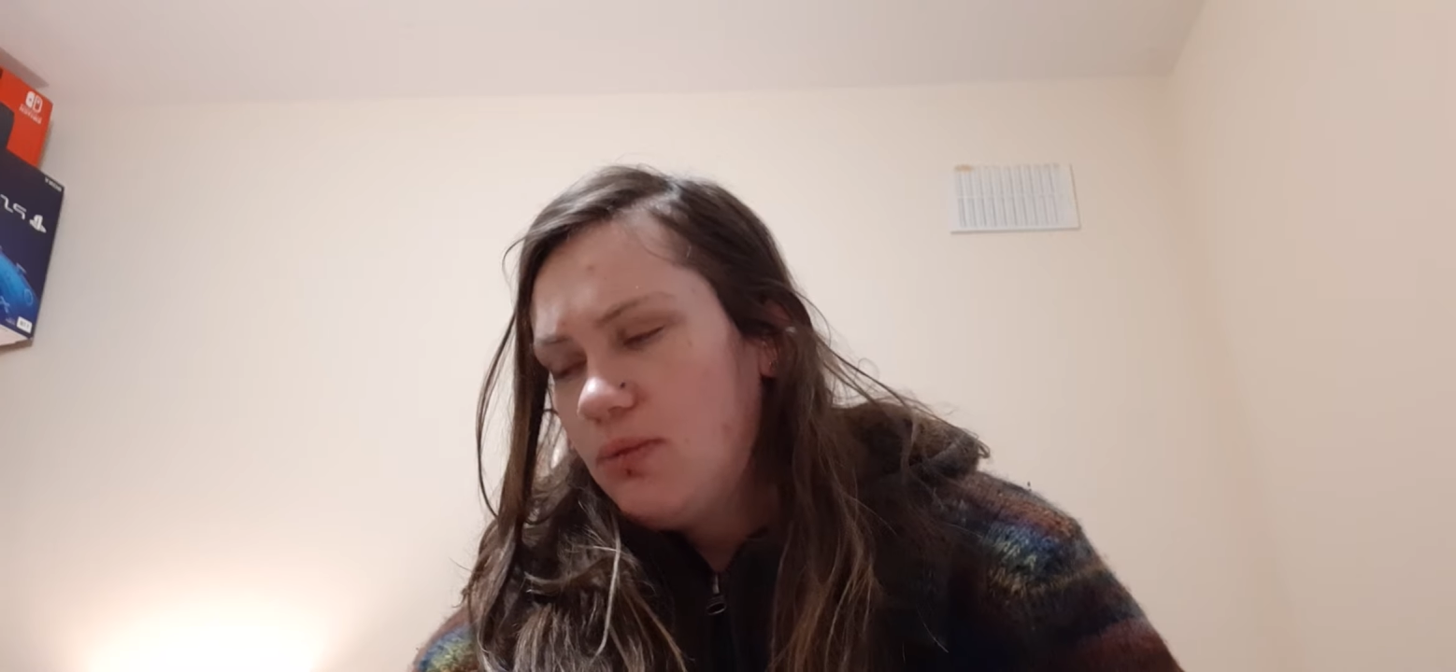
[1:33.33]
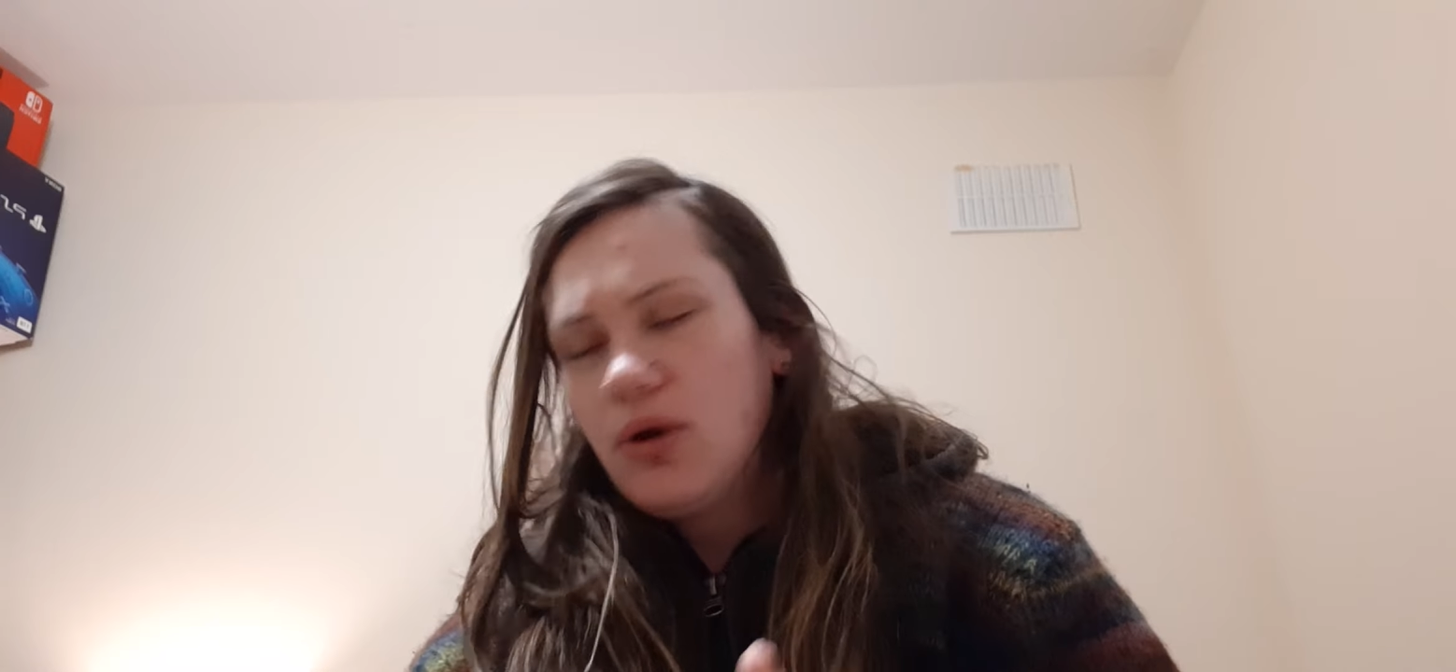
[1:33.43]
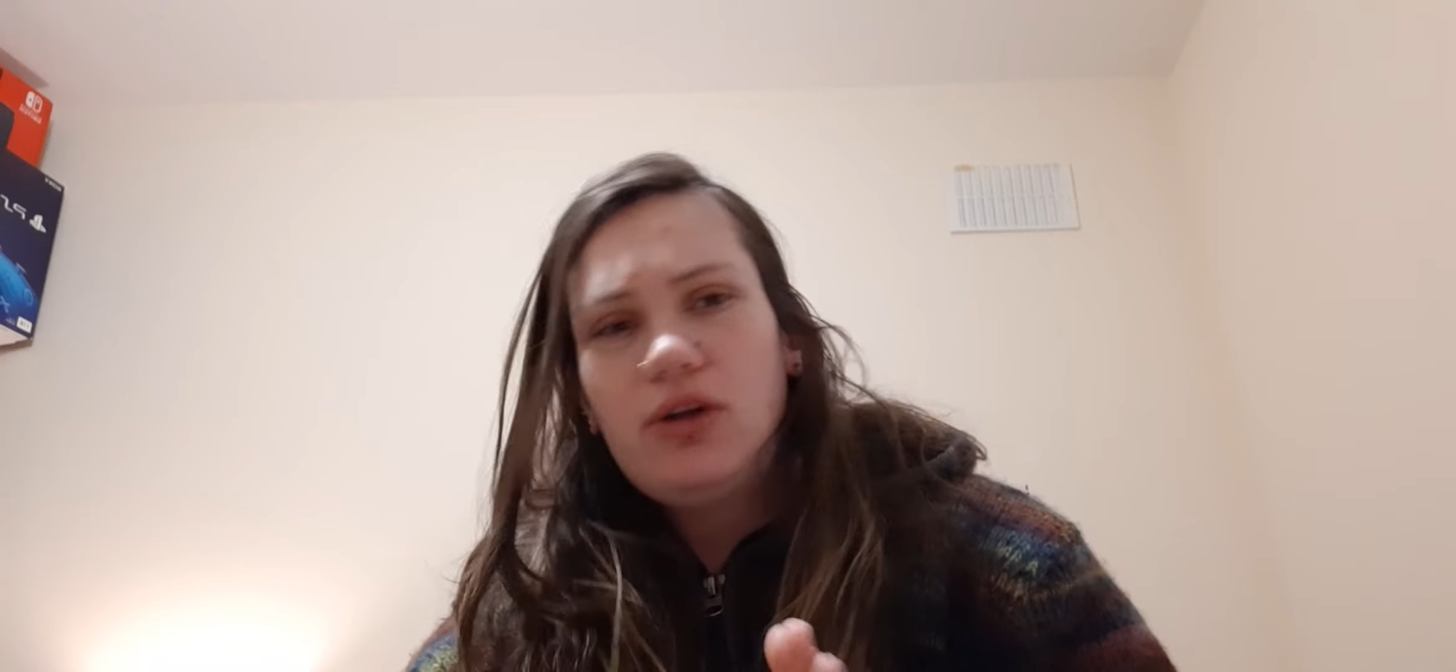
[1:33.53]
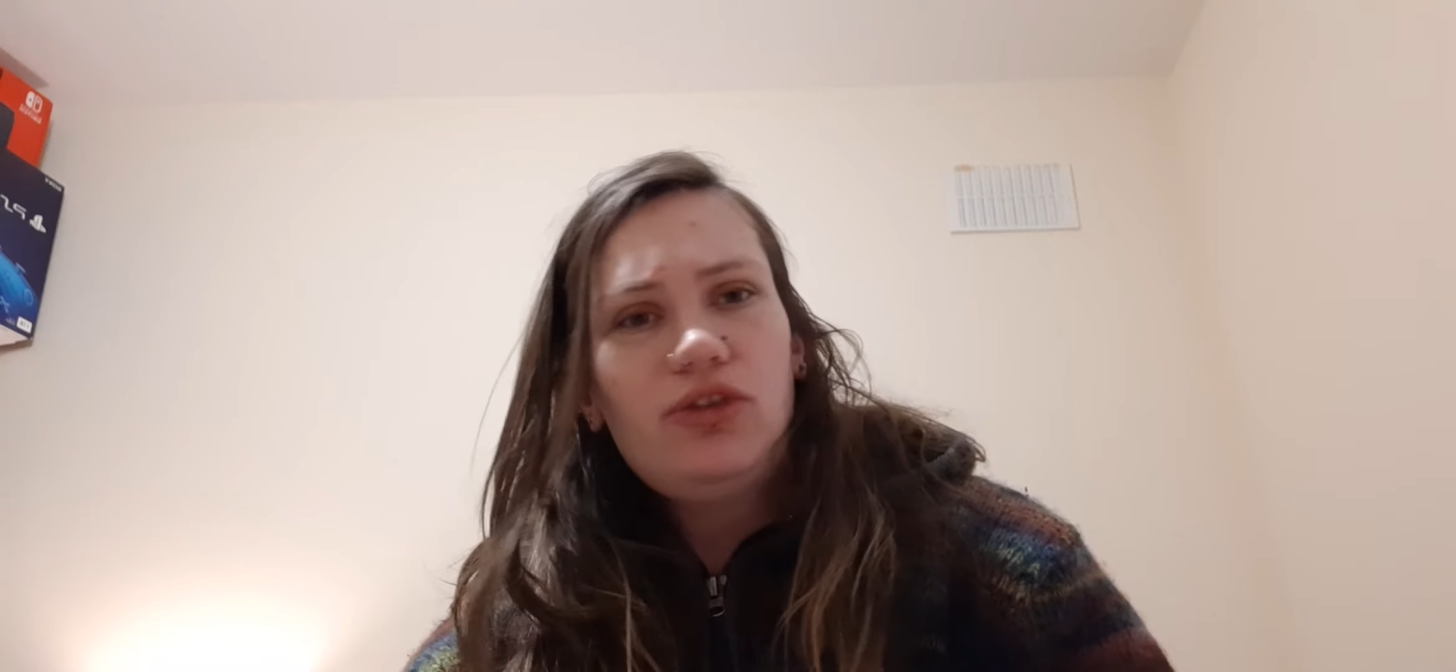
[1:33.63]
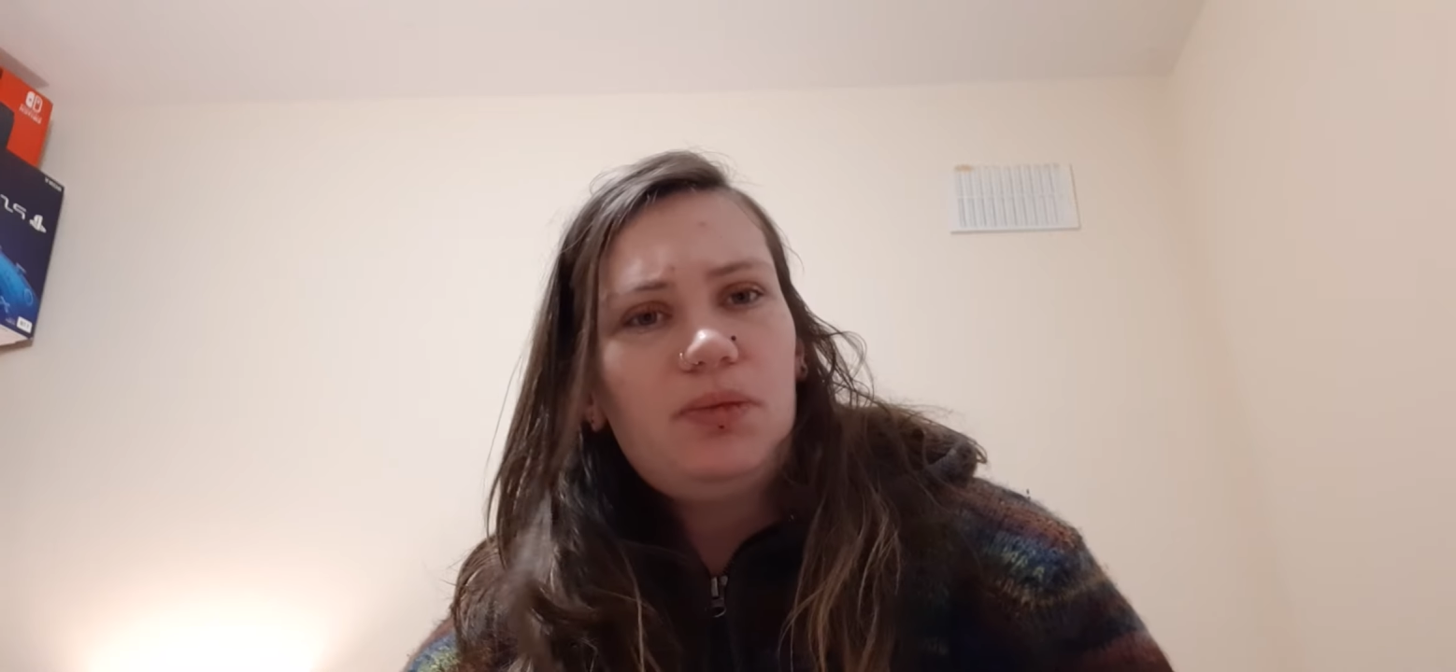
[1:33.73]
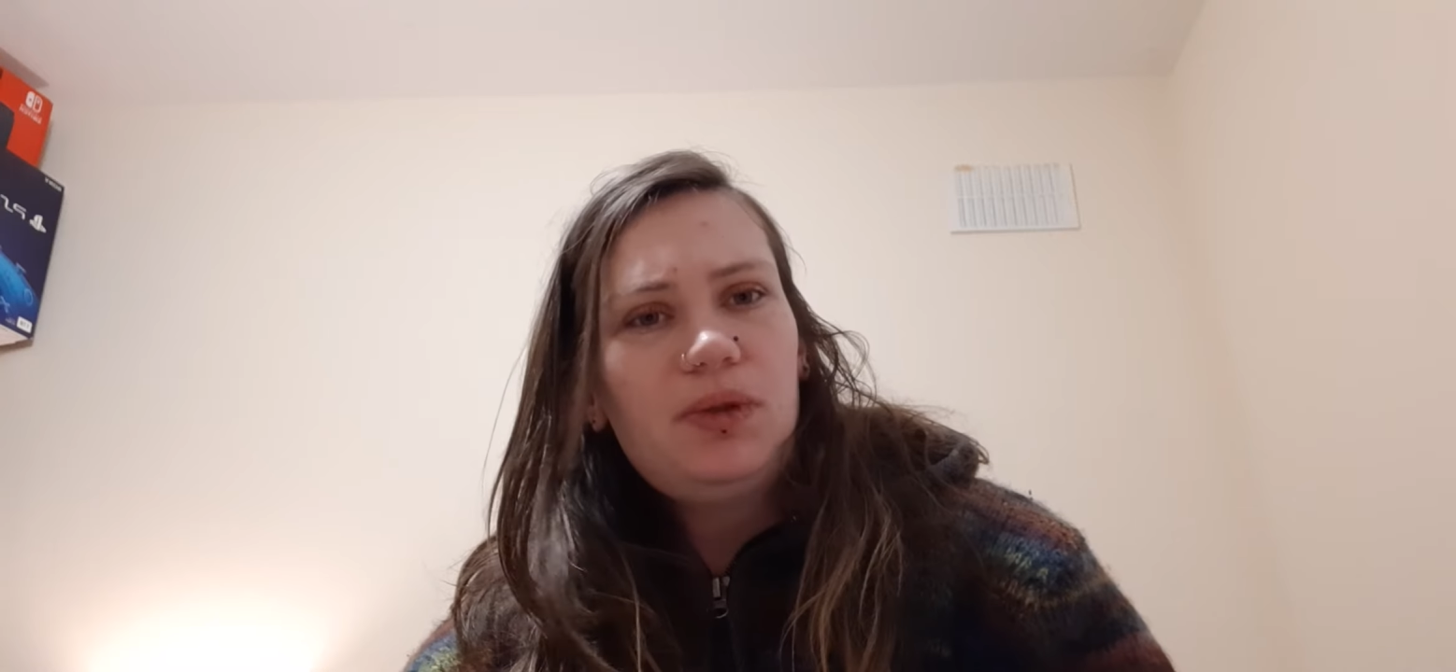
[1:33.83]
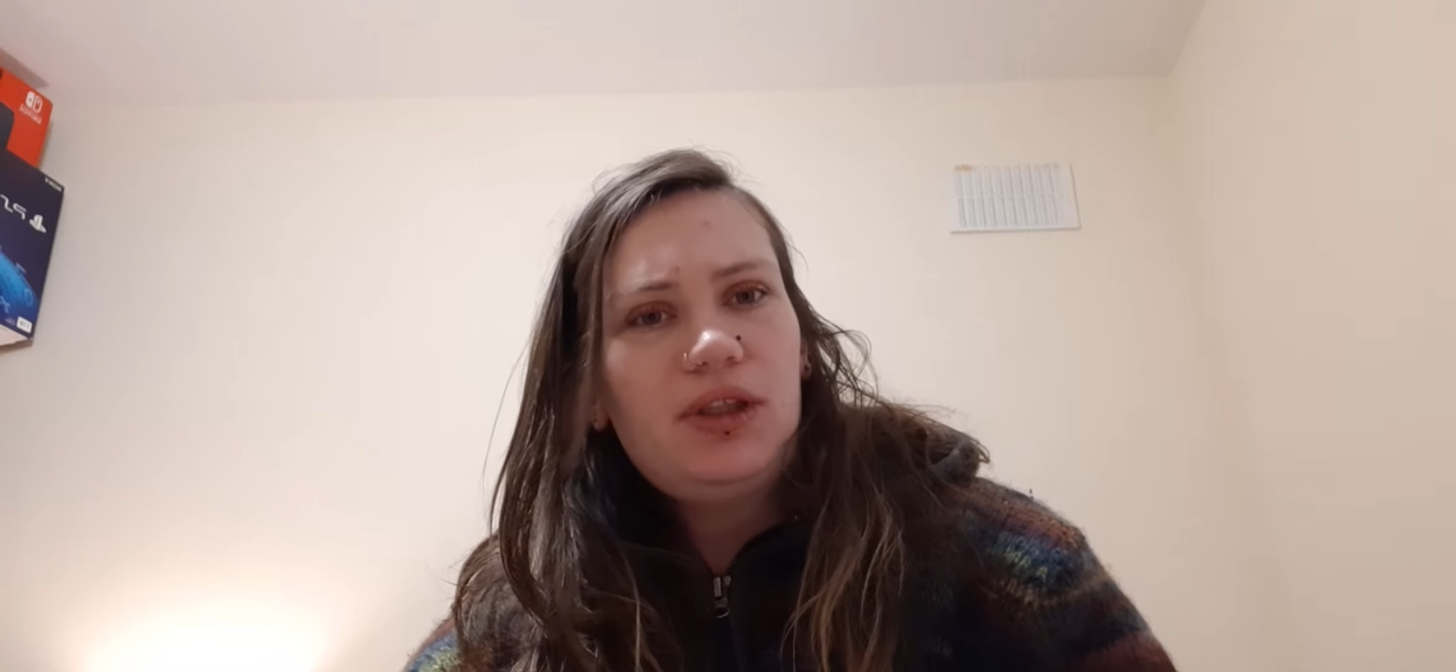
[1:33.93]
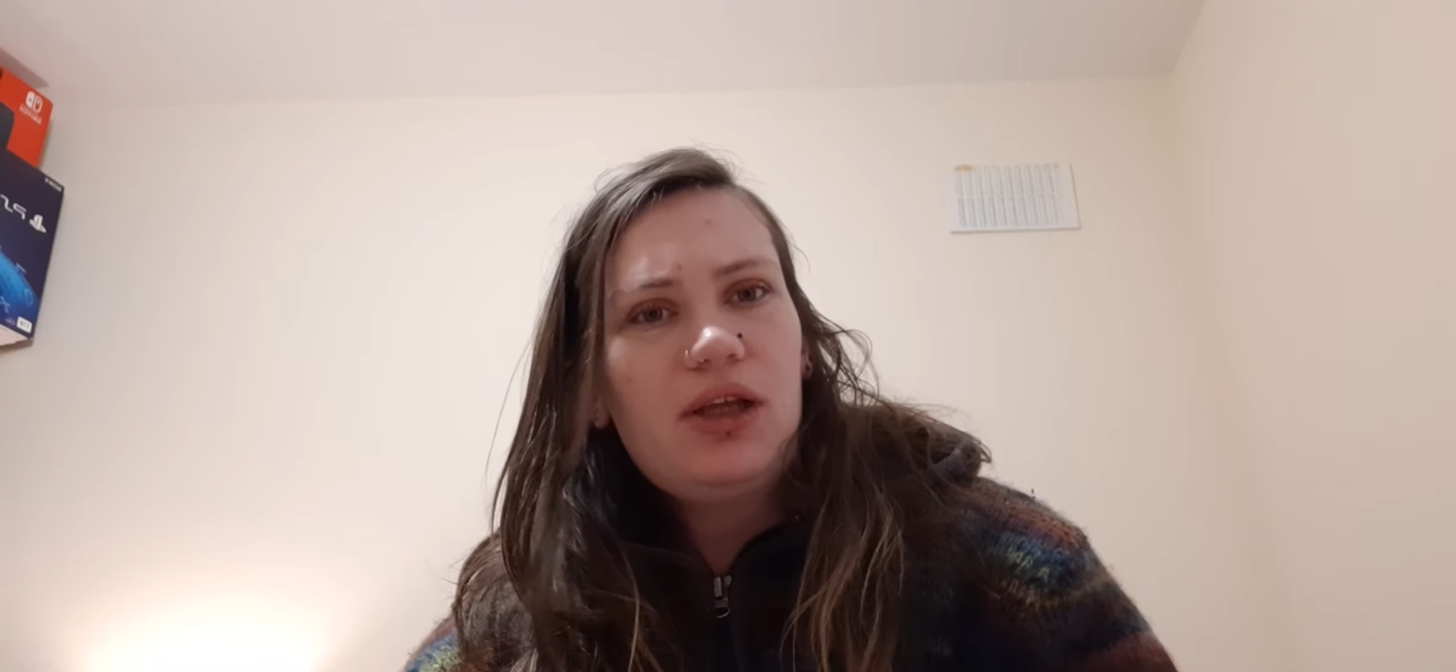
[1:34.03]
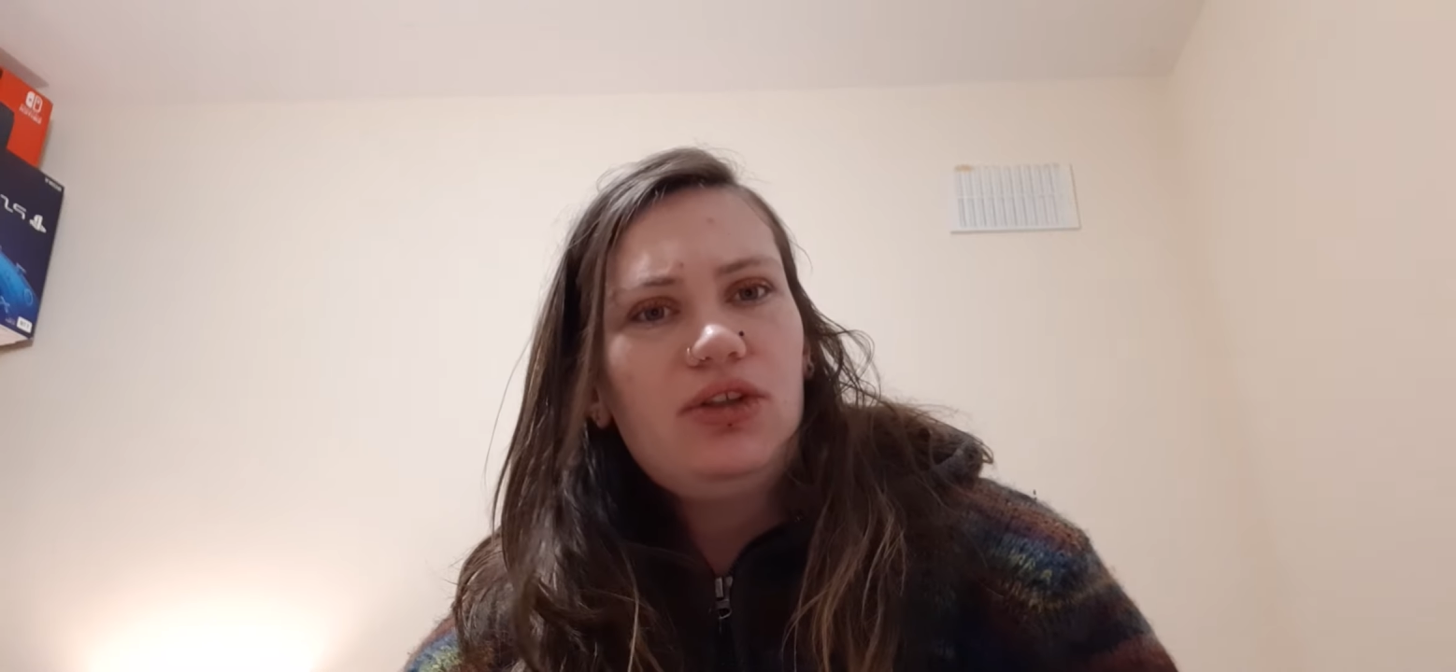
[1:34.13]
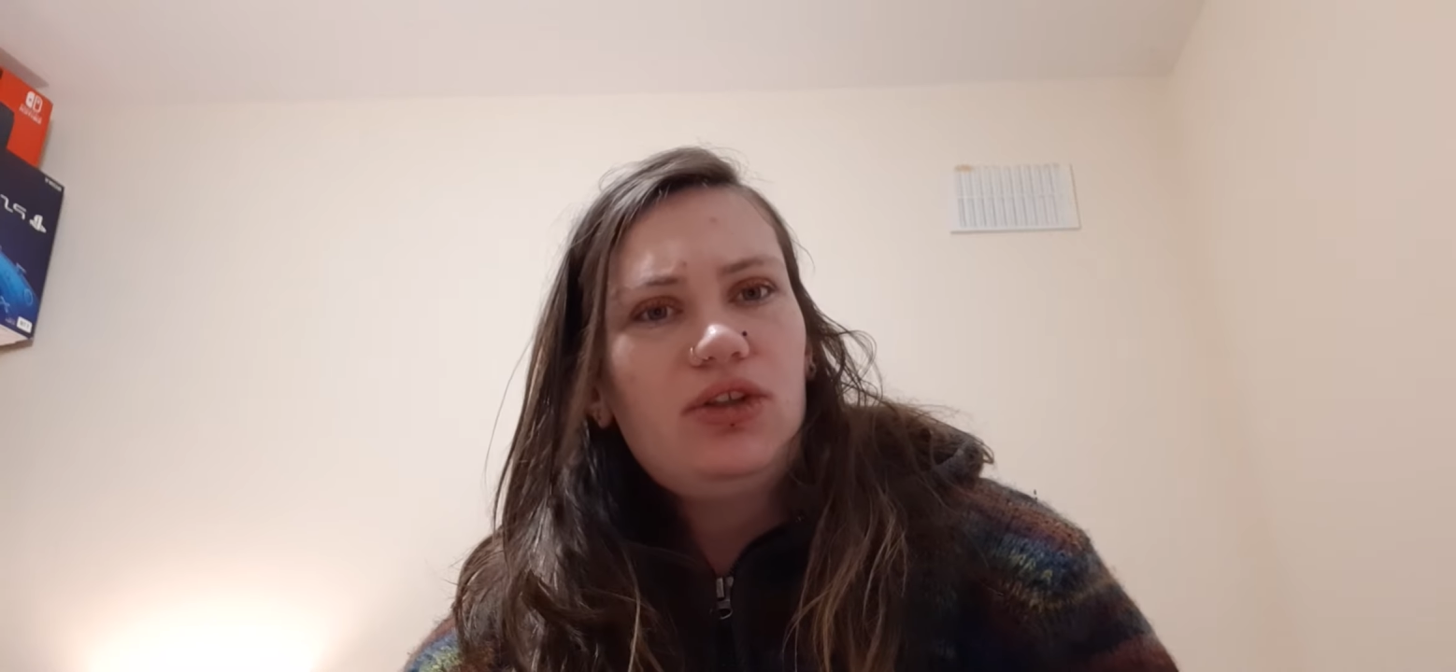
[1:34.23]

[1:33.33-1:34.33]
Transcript: not 100%